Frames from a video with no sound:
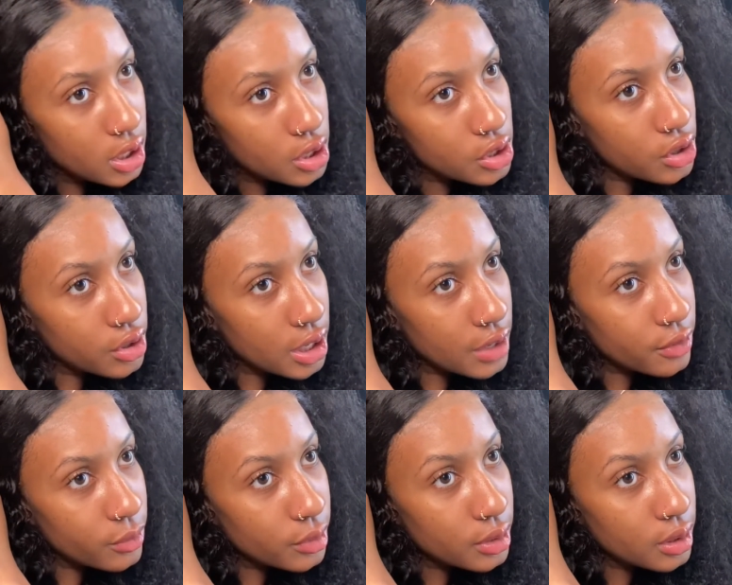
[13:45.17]
you're
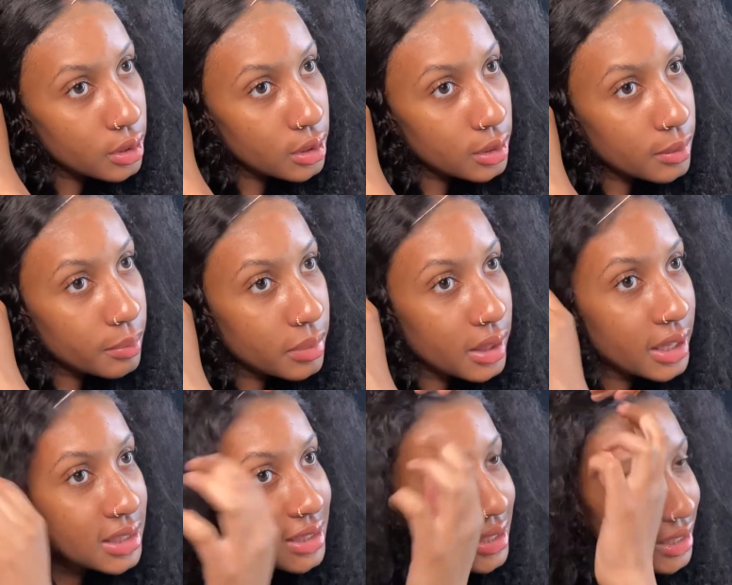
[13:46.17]
never really gonna
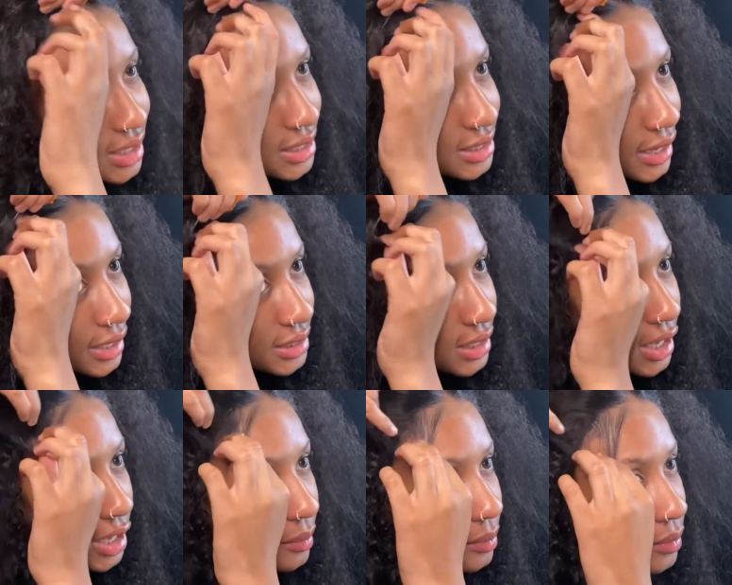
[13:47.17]
place it the exact
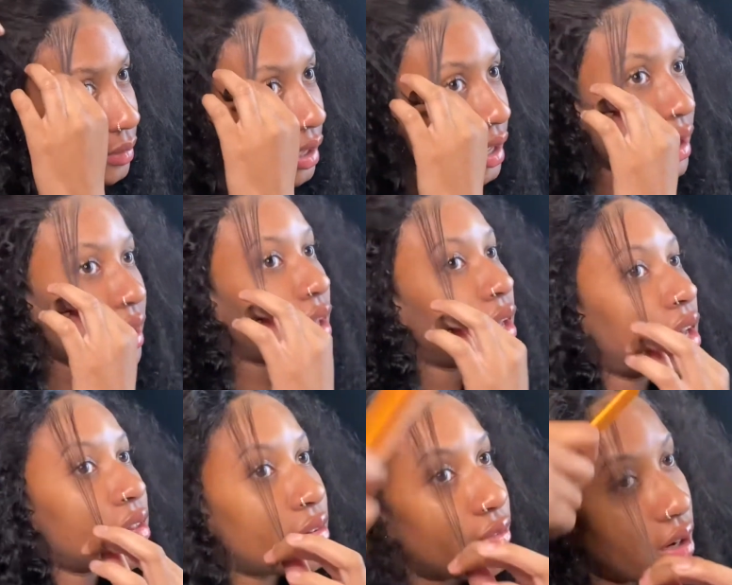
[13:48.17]
same
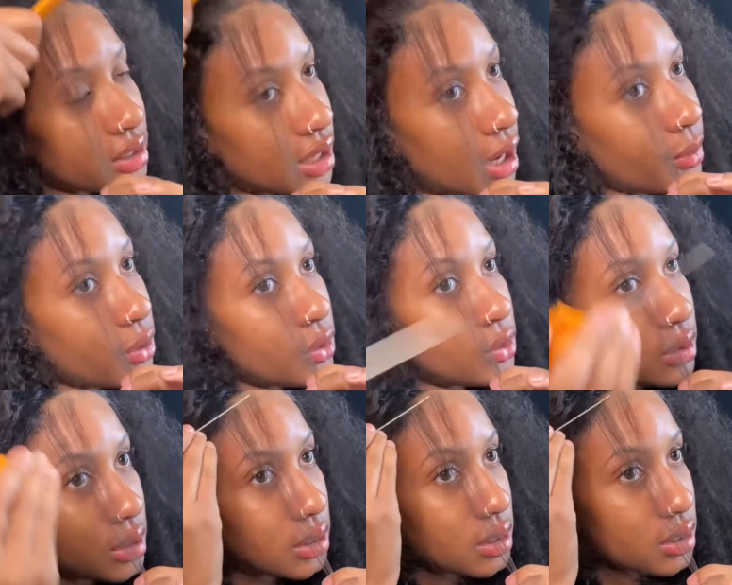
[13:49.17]
the first time you use
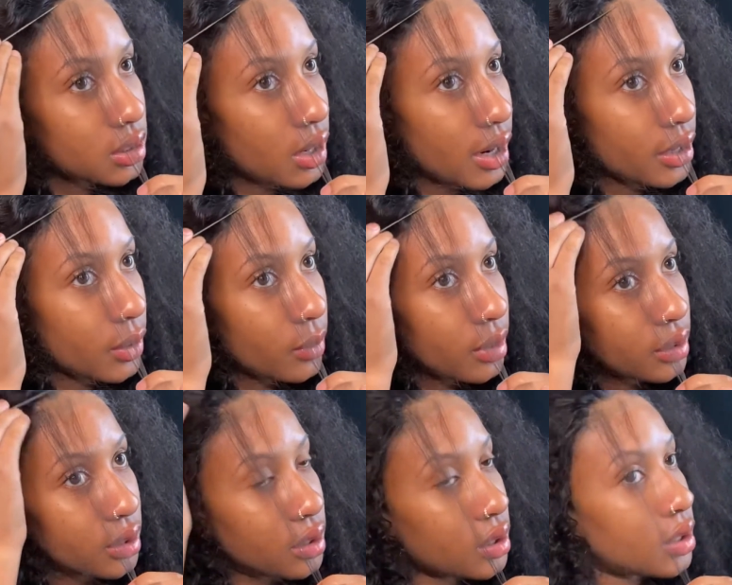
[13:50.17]
it. So I don't want
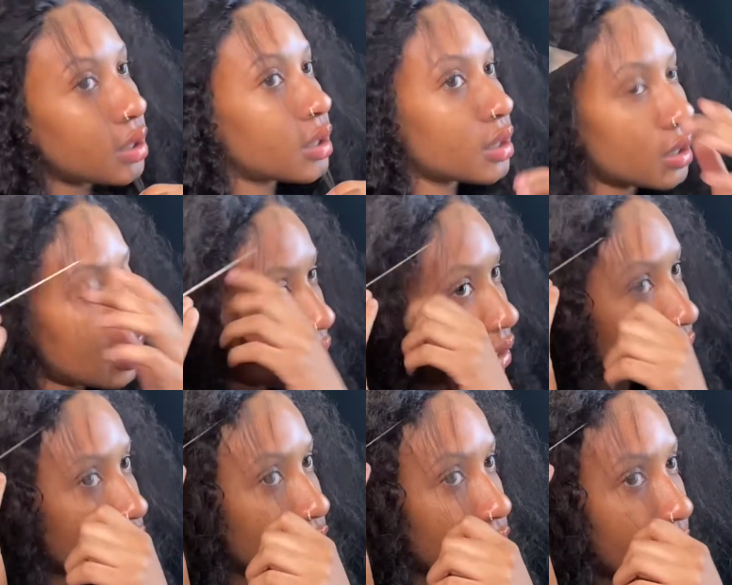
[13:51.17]
to cut
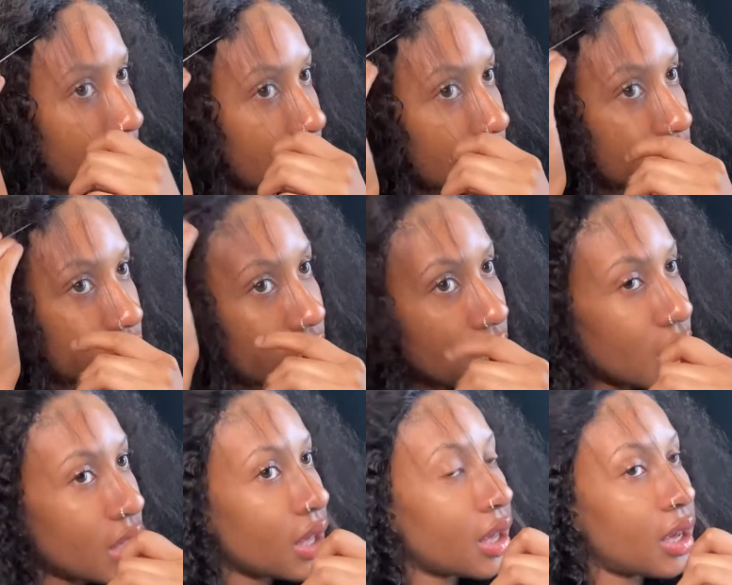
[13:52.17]
too much
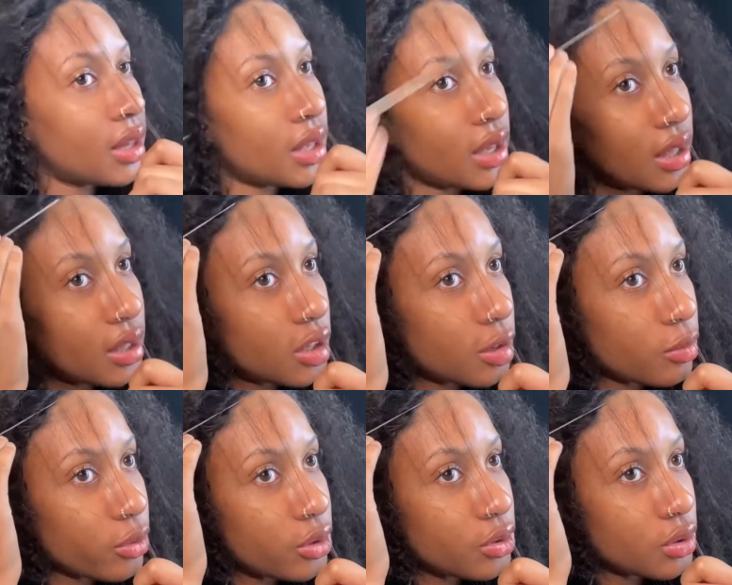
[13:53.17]
and then end up
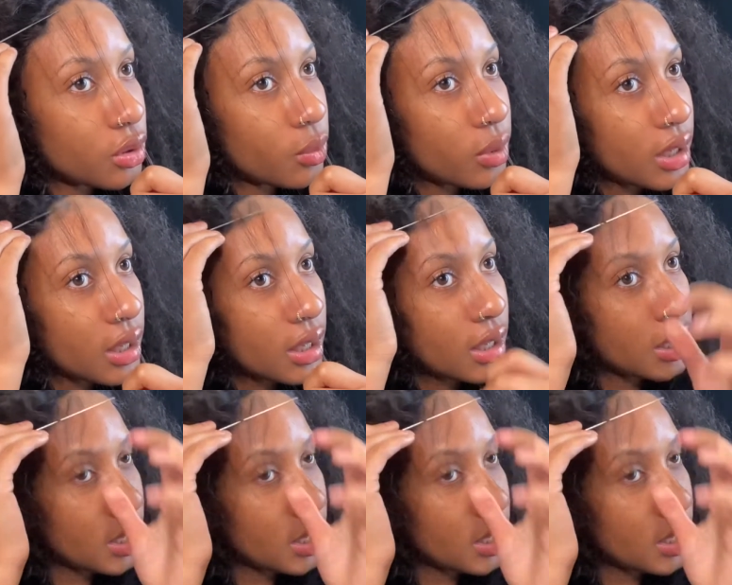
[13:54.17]
reusing the wig,